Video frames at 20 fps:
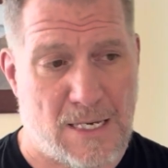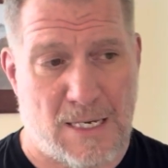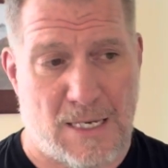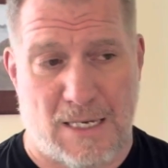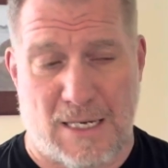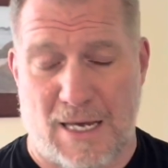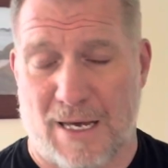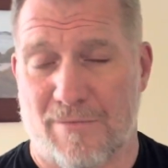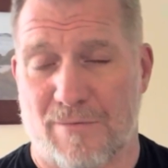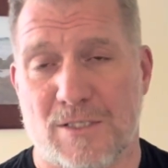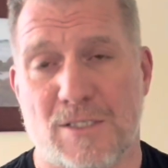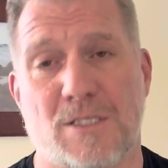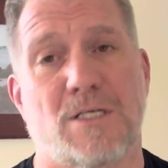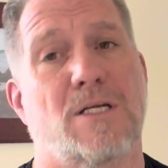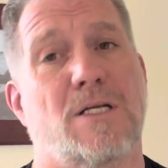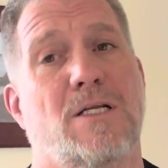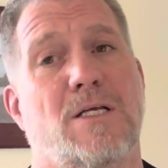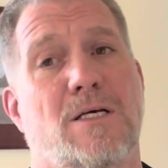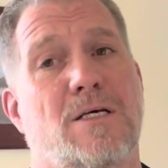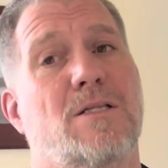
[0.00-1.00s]
haven't done
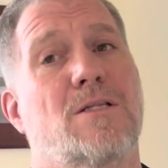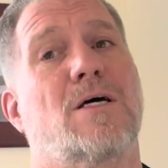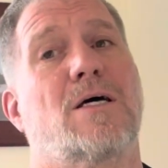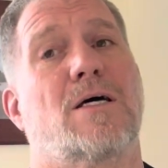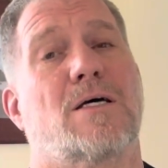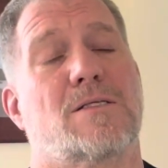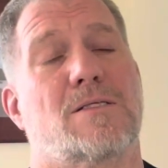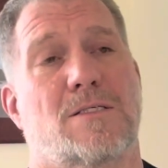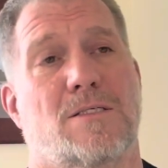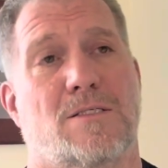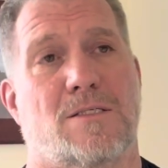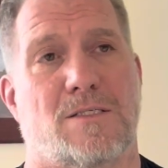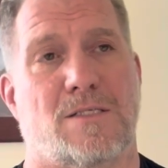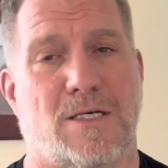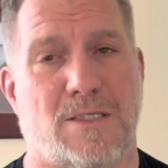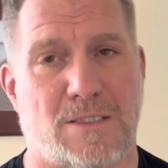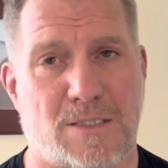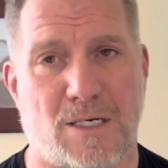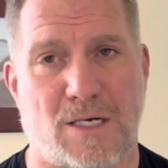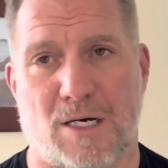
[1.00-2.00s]
any in that since
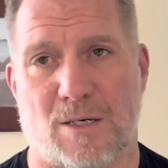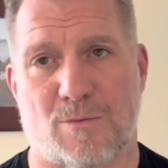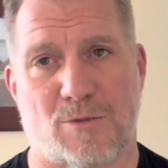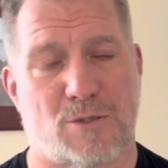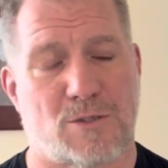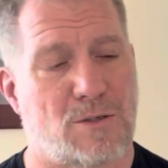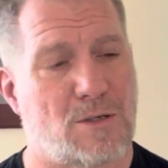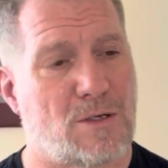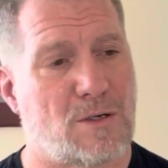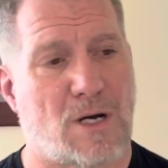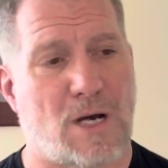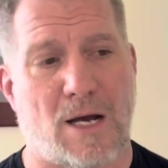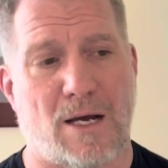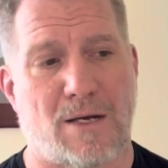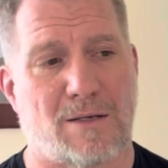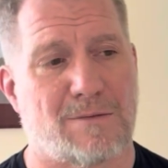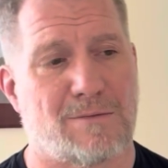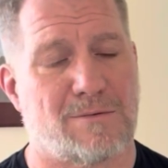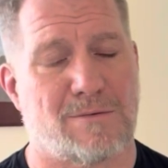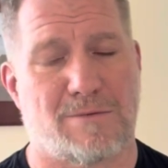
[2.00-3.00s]
that time. So
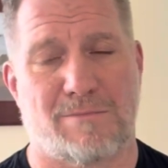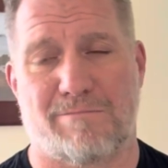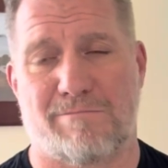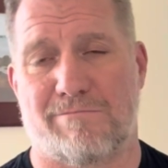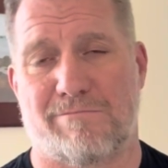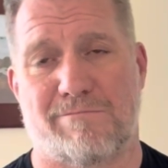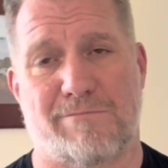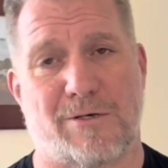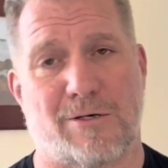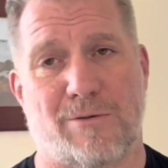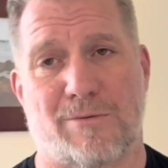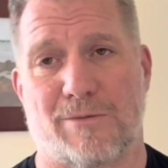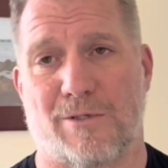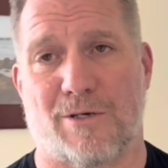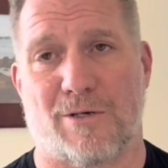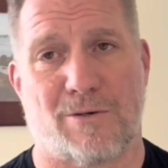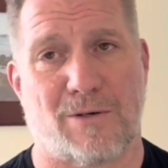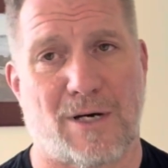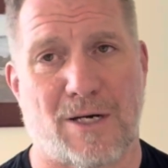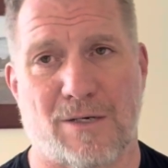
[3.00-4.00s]
I don't
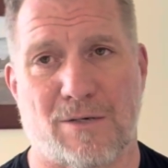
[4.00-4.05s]
know.